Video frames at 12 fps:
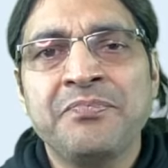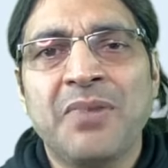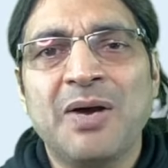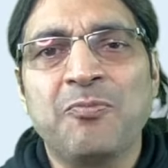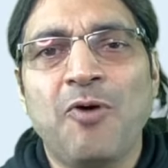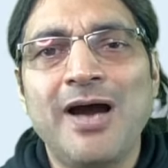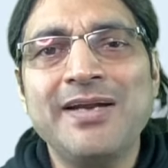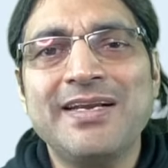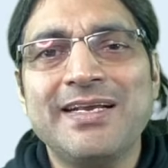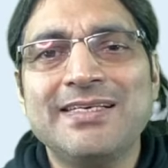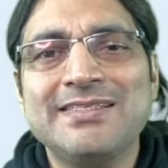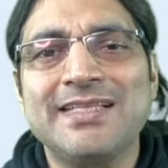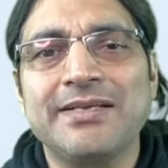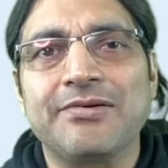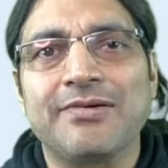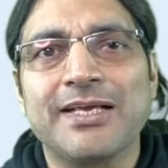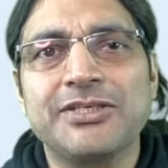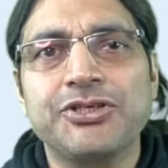My point is
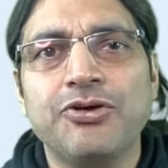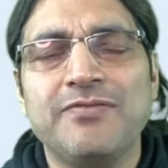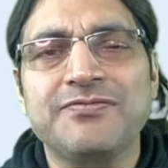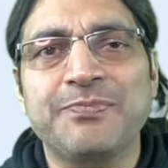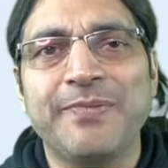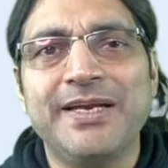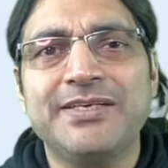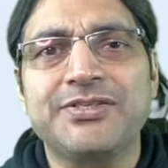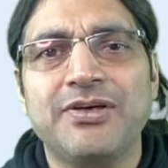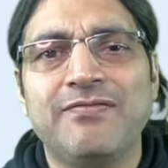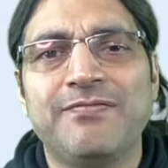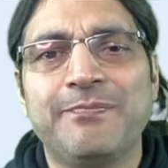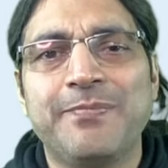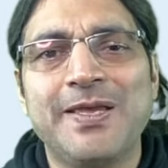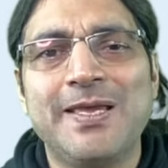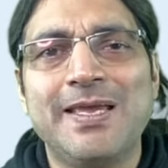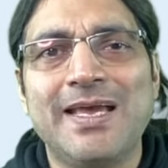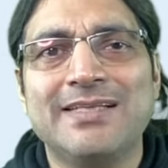that ratio of speeds of
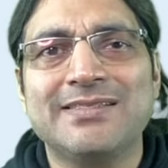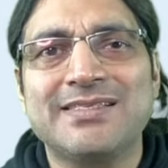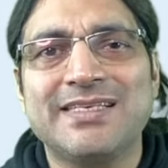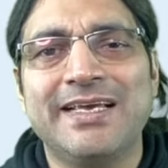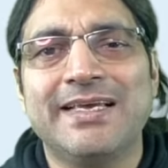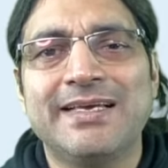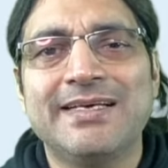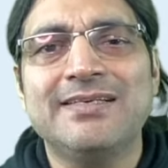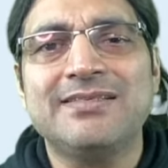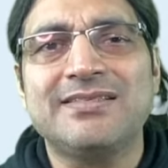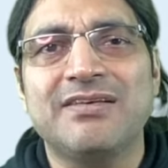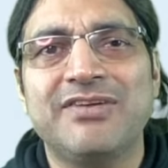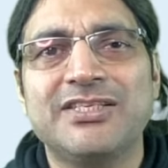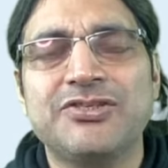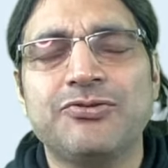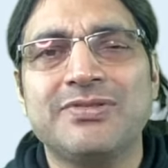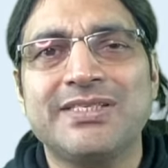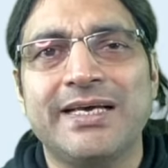B and C is
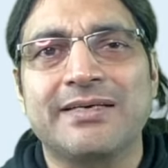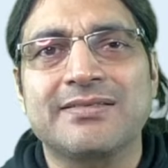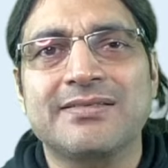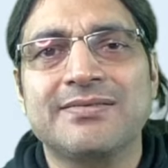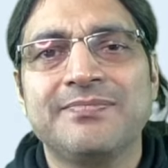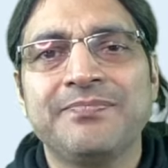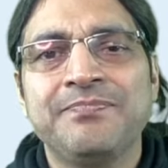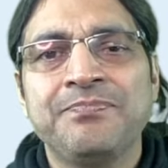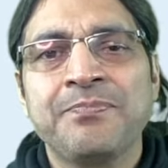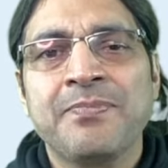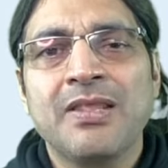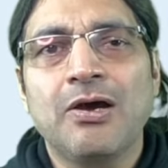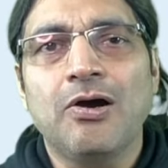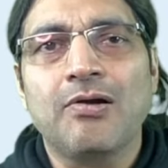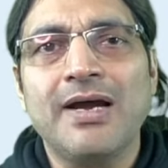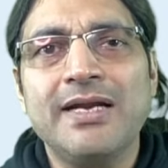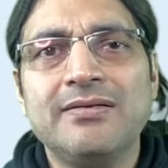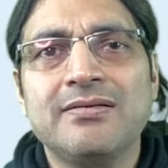7:6.
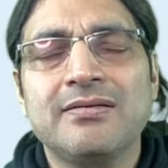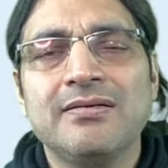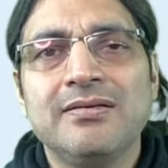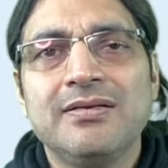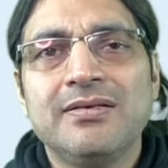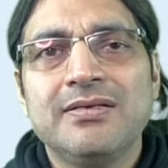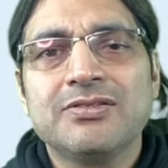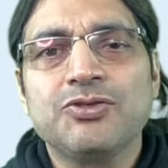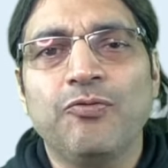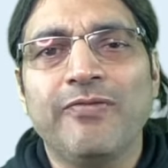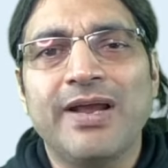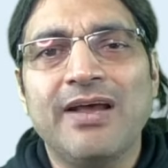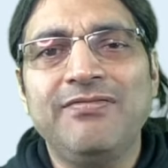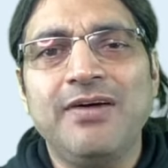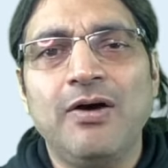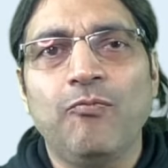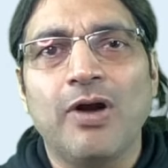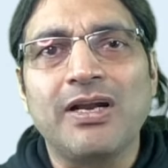Alright. So
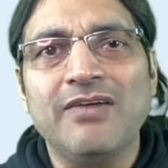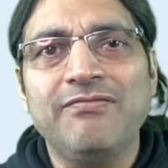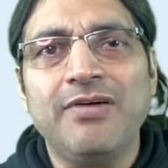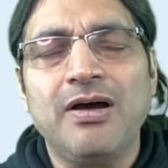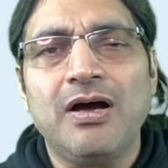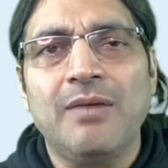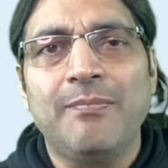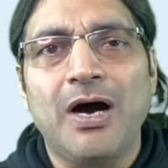whenever, whatever